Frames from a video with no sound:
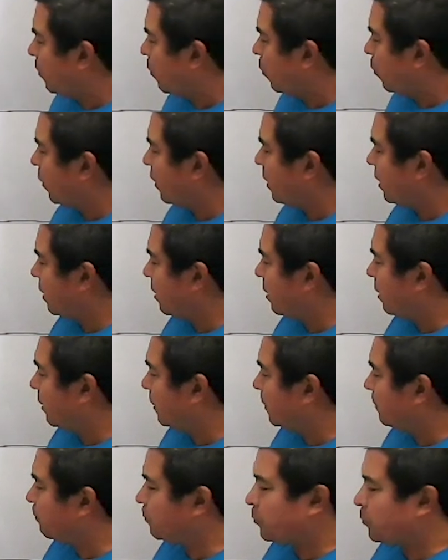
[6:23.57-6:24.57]
We
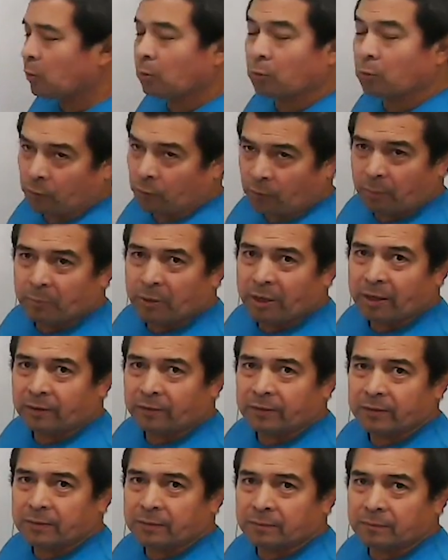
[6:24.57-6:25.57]

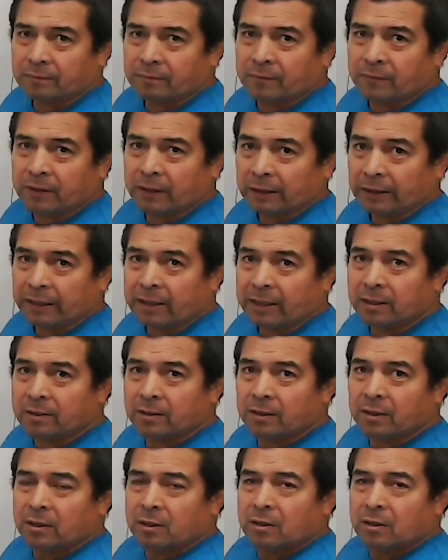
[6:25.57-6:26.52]
repaired the leak.